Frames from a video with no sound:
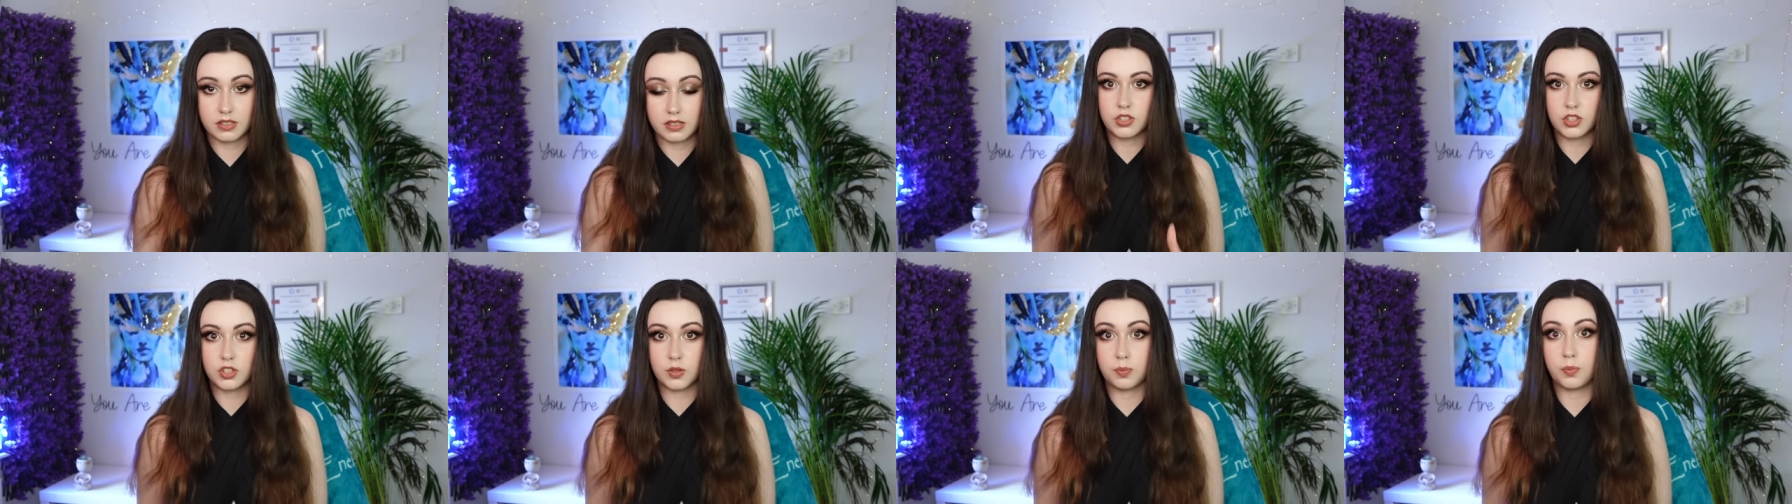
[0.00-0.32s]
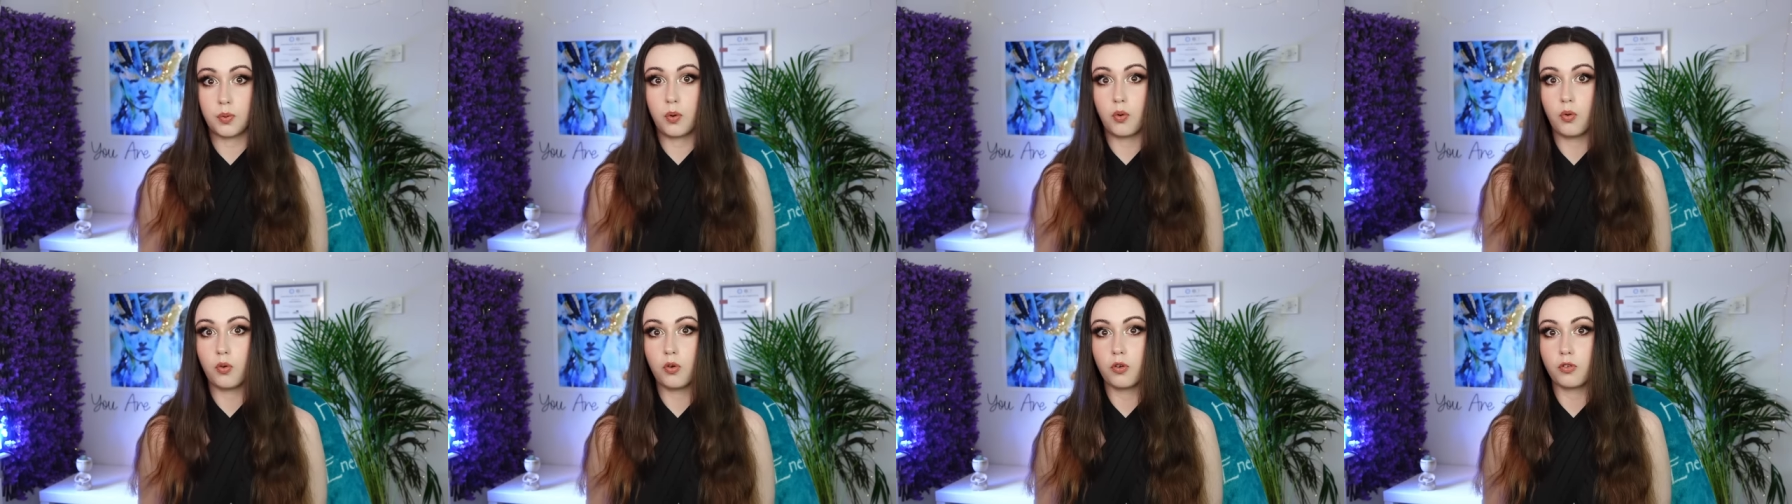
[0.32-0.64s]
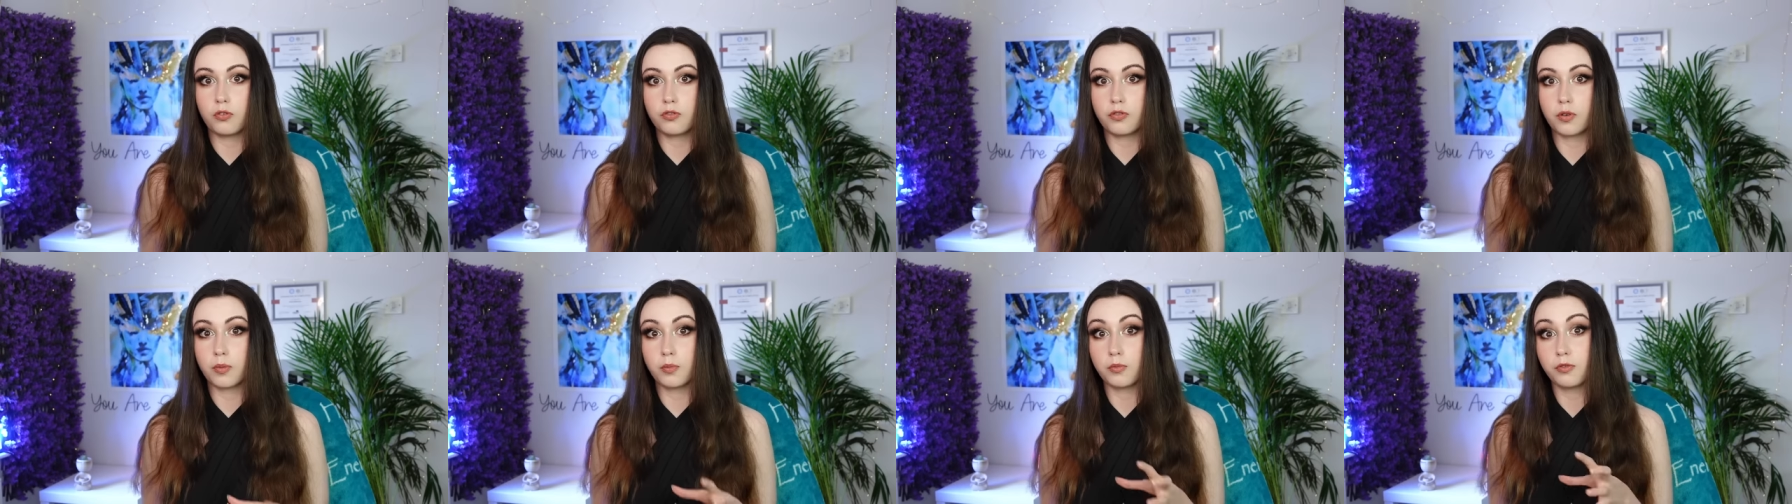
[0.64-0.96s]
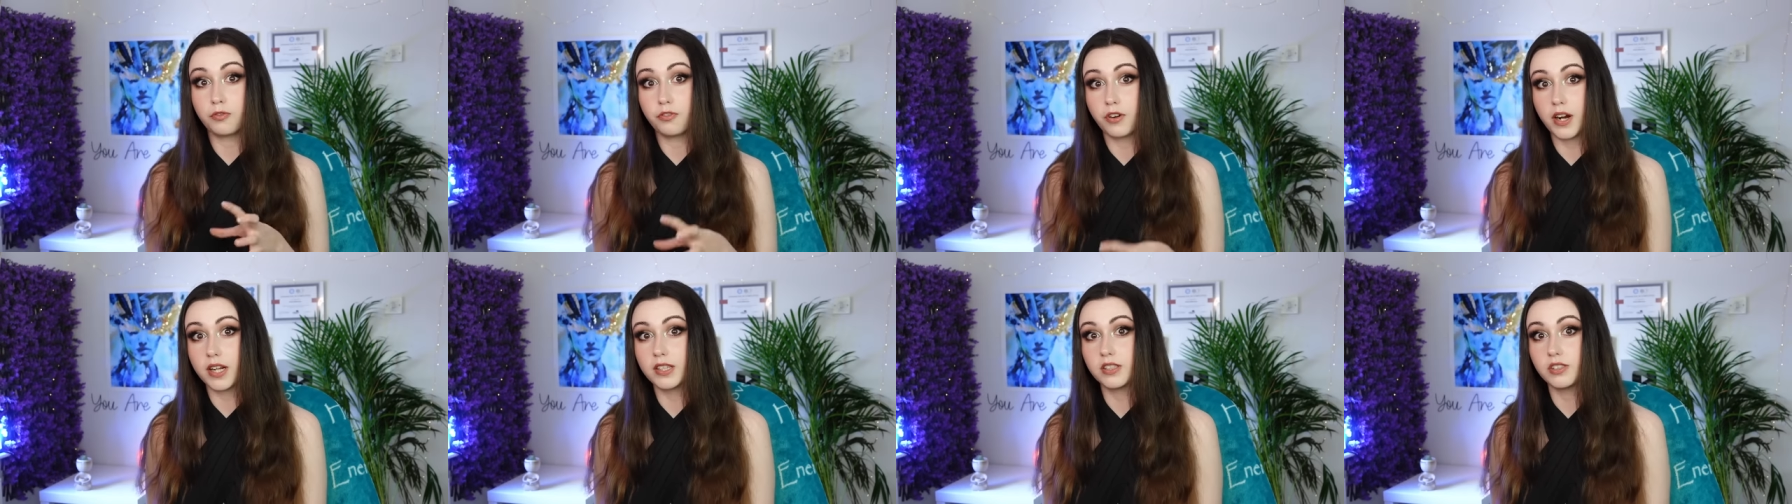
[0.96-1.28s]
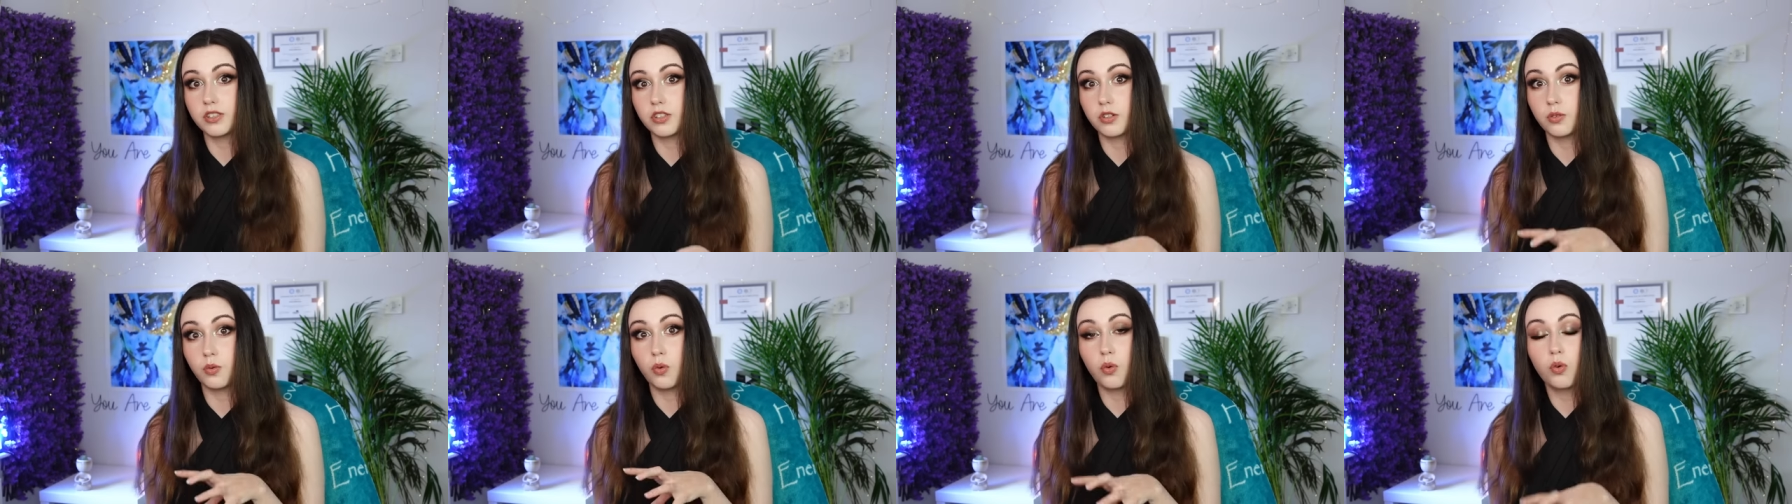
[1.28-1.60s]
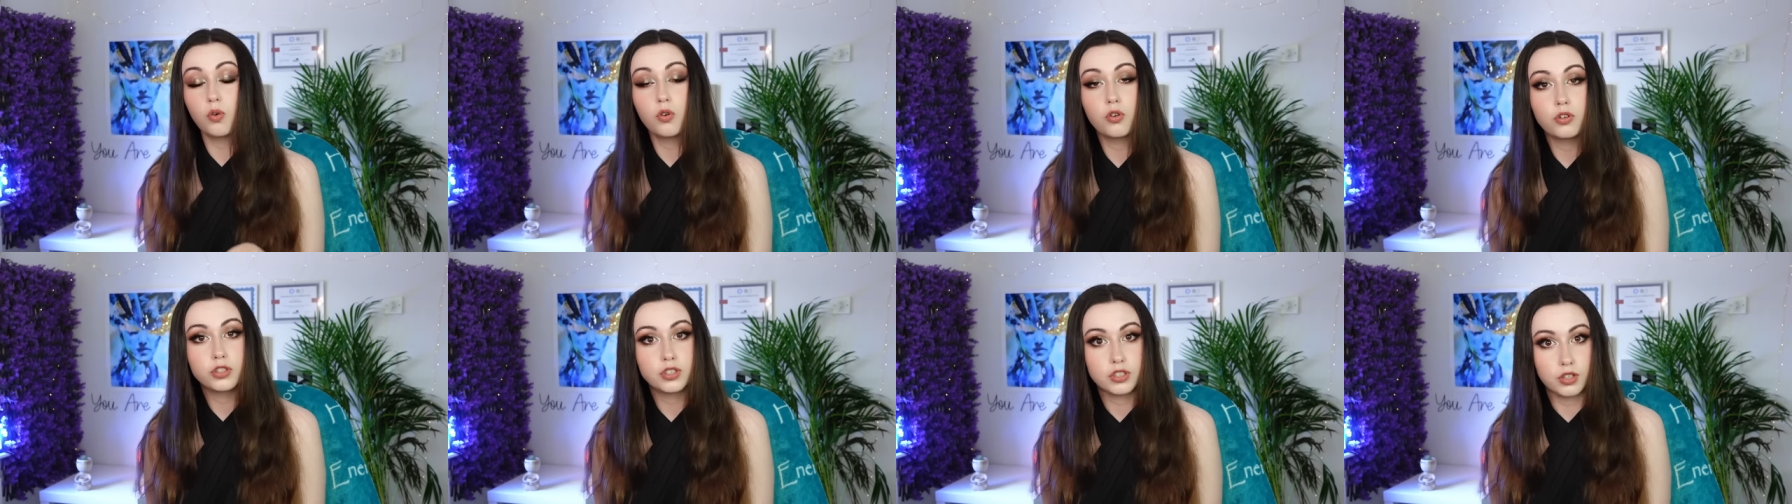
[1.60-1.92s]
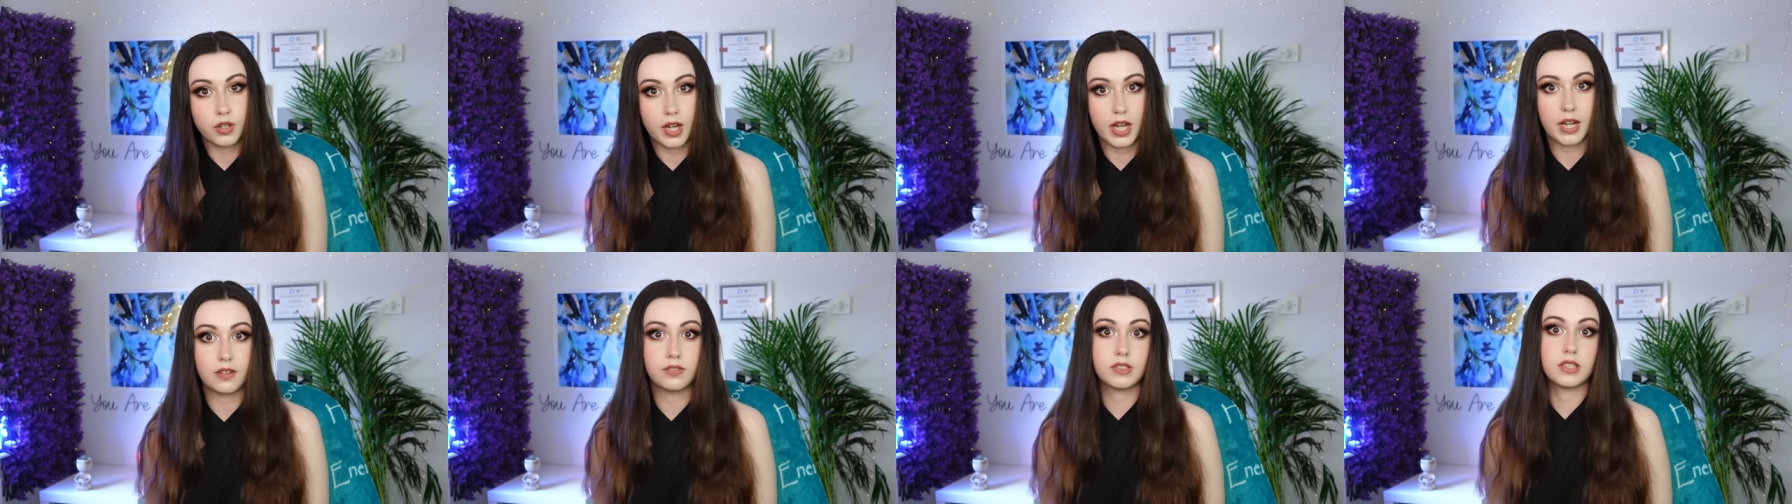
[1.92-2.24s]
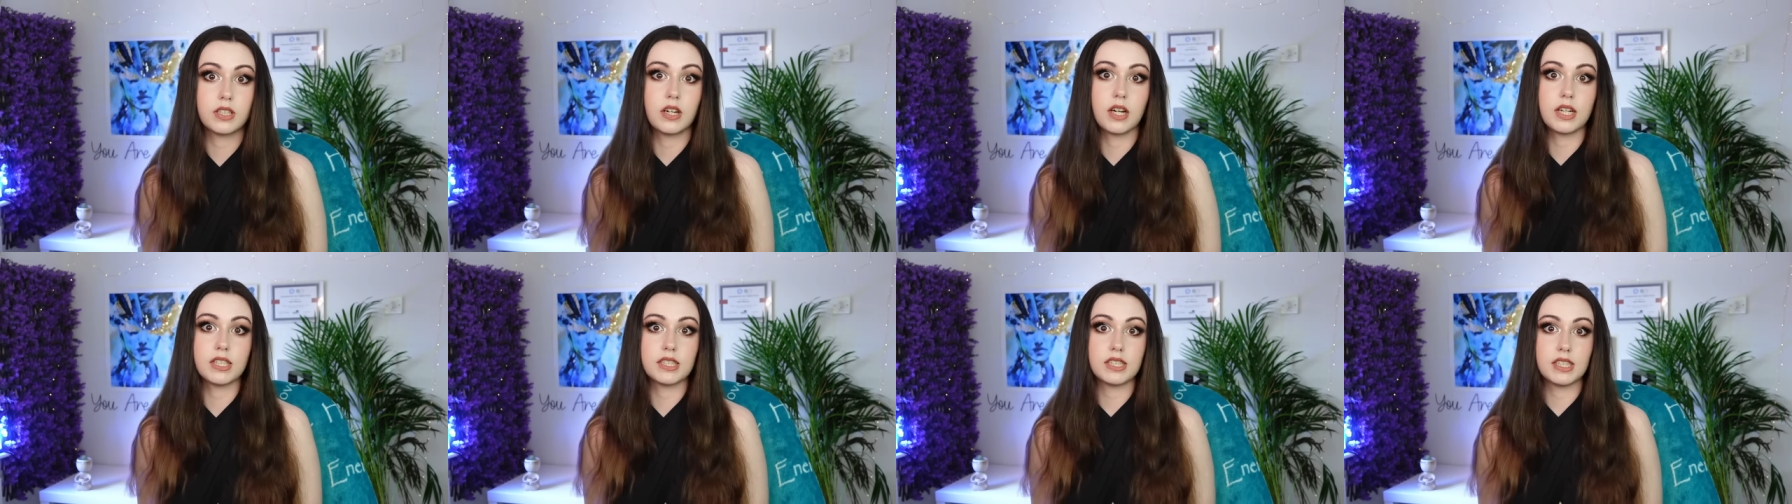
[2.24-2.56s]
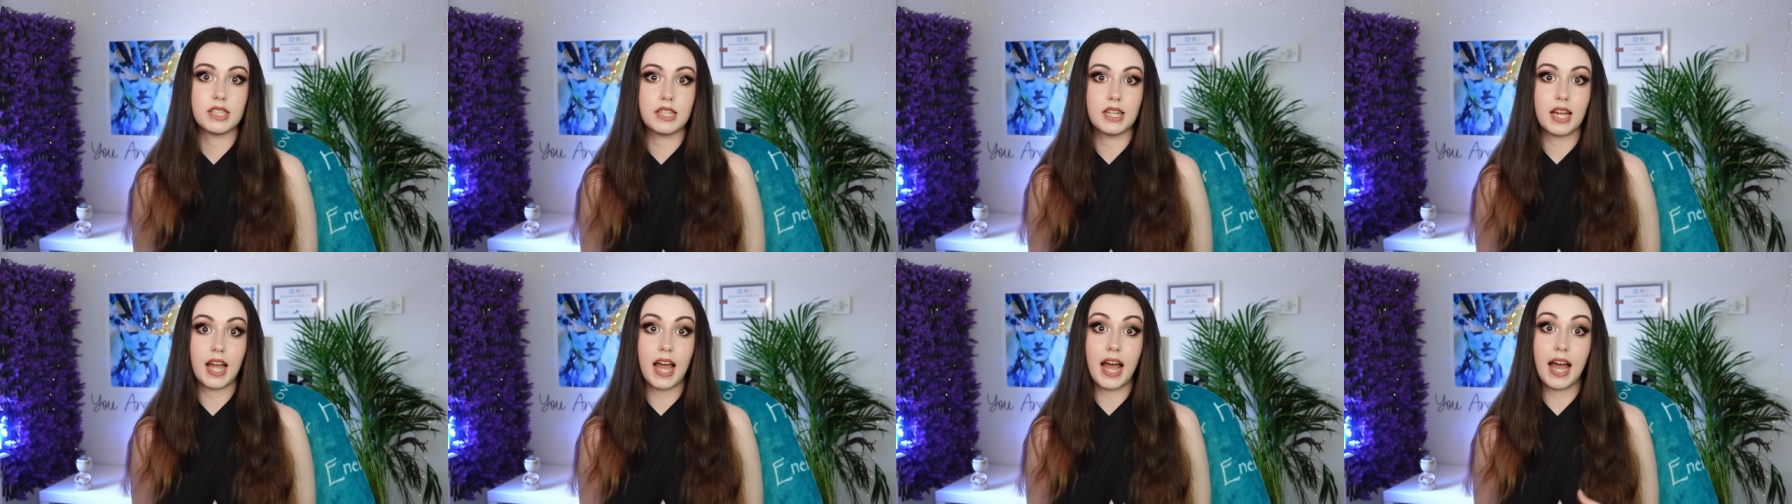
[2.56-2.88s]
support from friends who also have DID,